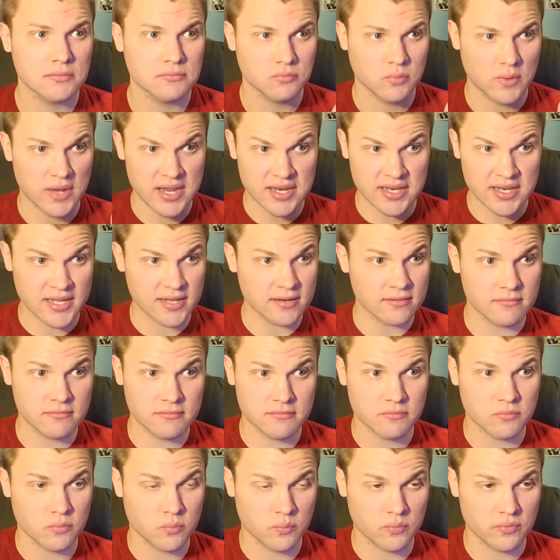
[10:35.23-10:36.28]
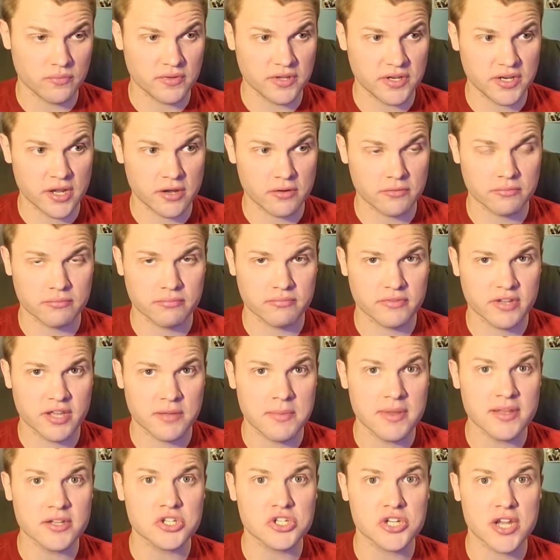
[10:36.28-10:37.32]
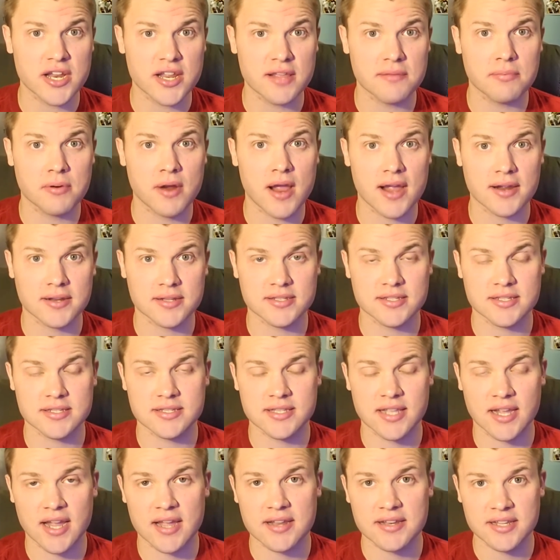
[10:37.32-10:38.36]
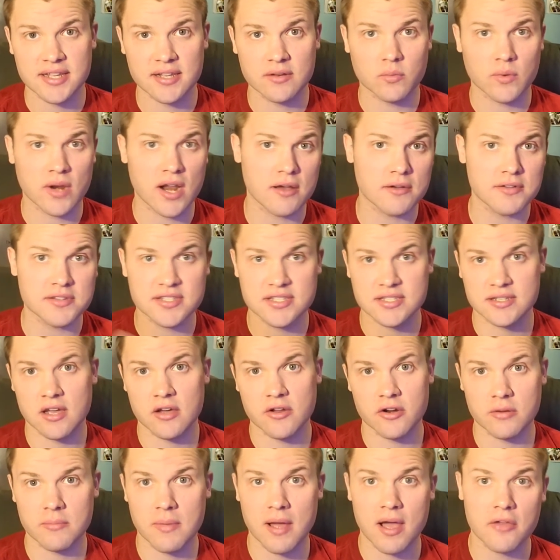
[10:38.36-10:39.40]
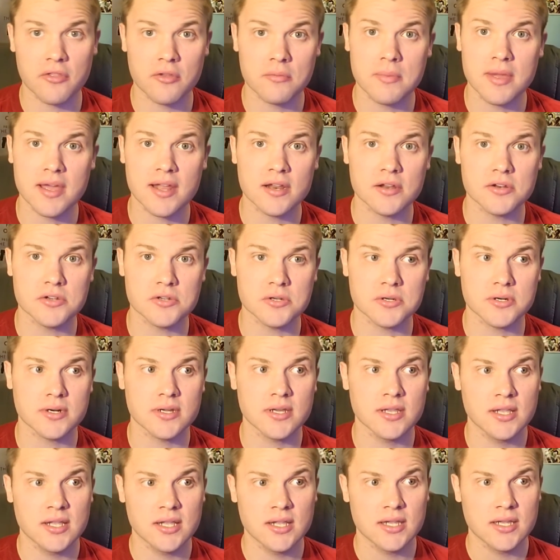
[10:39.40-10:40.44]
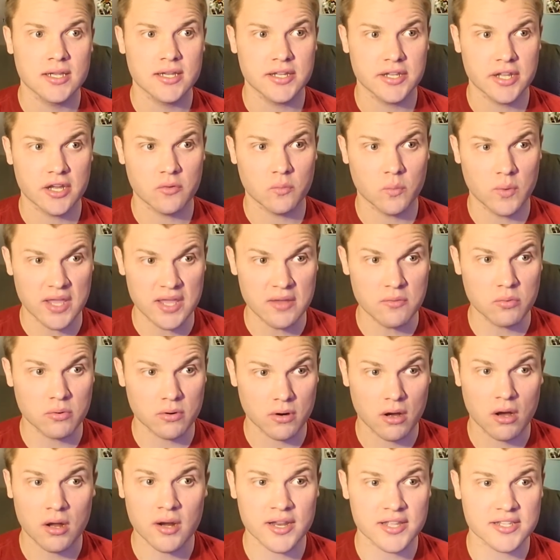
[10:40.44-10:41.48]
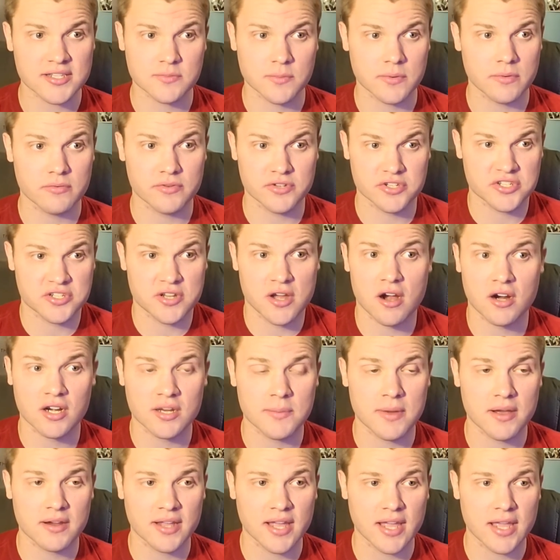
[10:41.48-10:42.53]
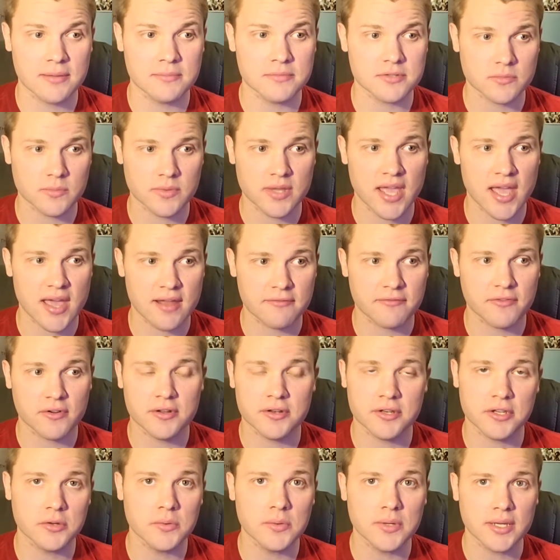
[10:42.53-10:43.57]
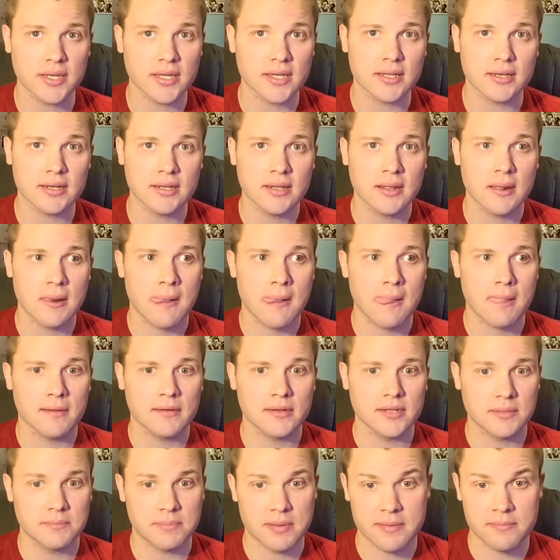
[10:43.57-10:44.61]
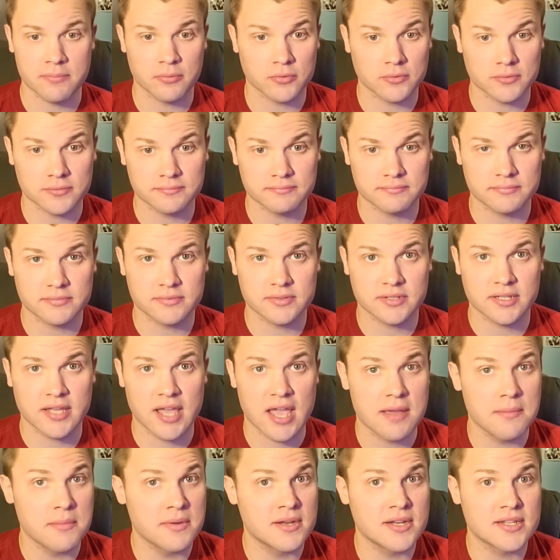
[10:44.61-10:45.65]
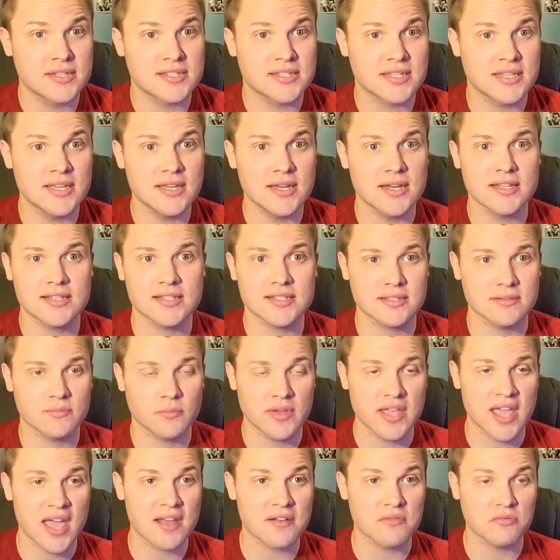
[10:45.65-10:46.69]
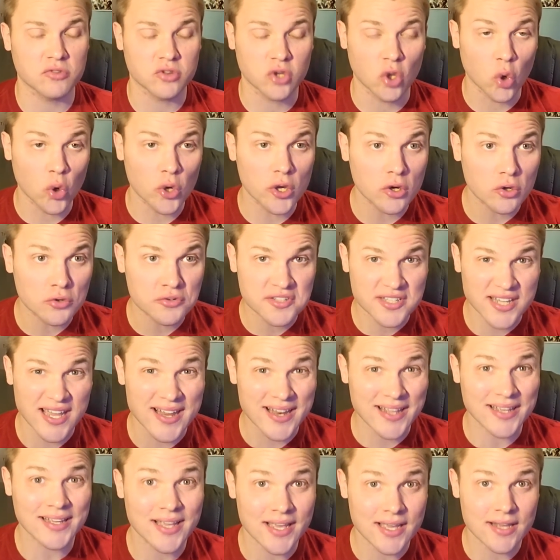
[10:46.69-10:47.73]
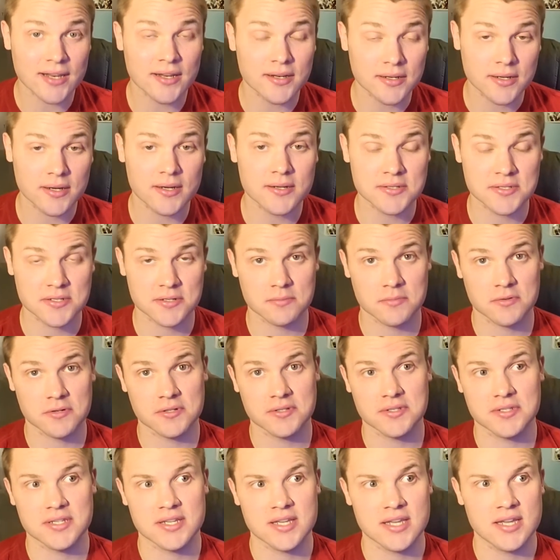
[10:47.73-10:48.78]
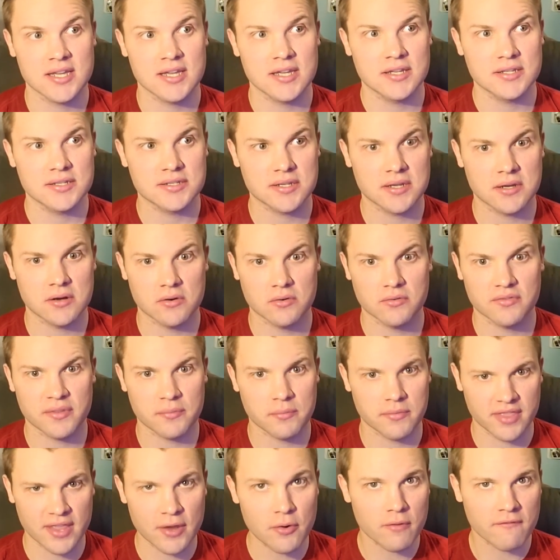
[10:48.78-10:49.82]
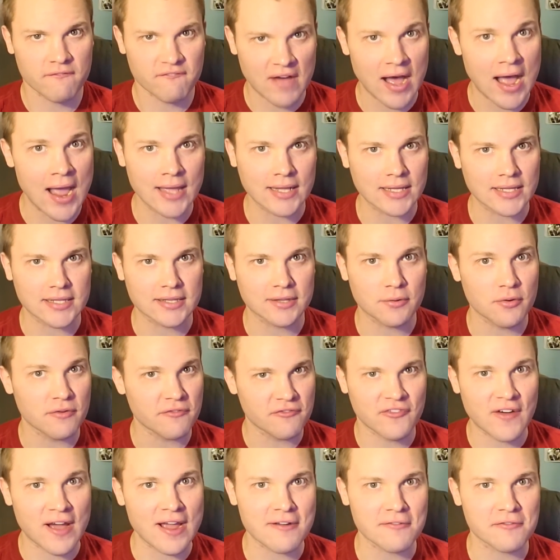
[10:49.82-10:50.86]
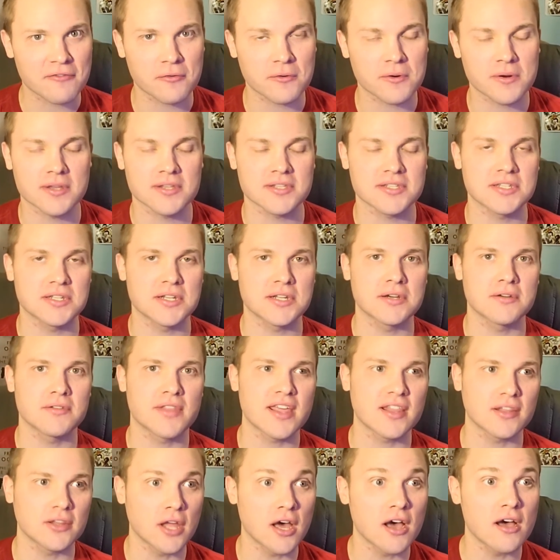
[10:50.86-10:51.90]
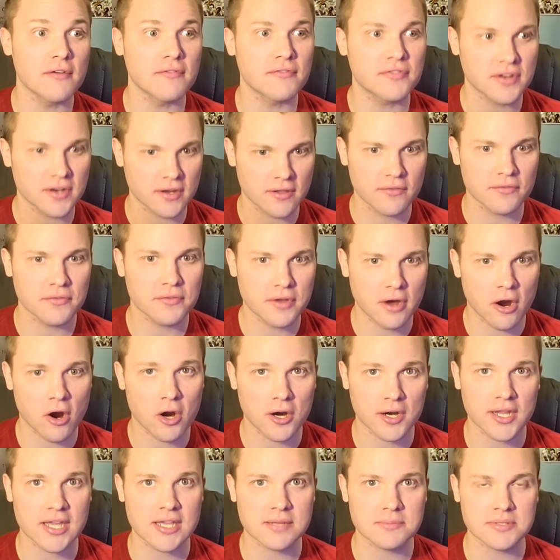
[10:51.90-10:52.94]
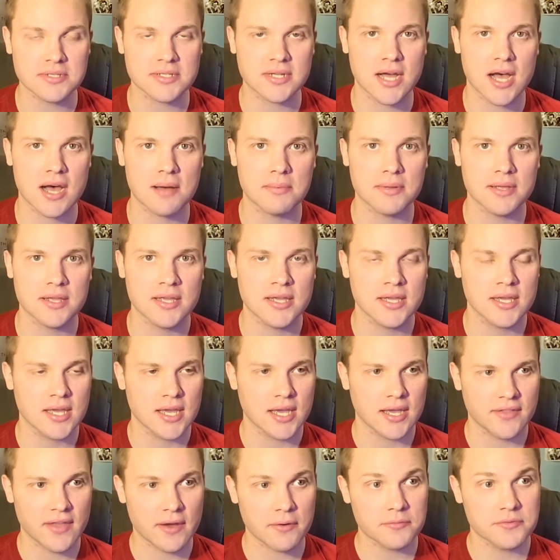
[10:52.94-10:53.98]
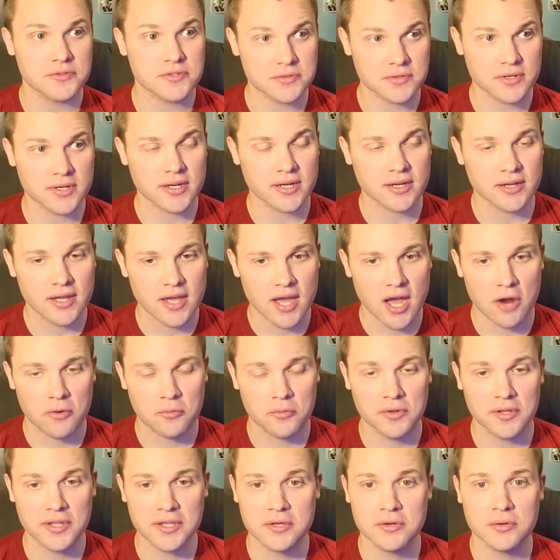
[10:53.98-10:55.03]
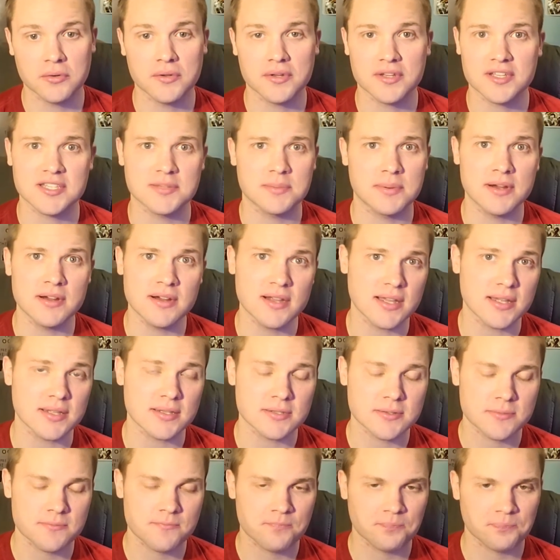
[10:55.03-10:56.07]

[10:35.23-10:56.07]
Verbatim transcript: We didn't, you know, commit shady practices like I did when I was under my other manager. You know, we were honest. We were just talked about games and we had fun doing it. And people came in to see us and we had loyal, dedicated customers. So, I mean, they were violent. They would fight for us, you know. They loved our GameStop and that was uh, a really cool experience.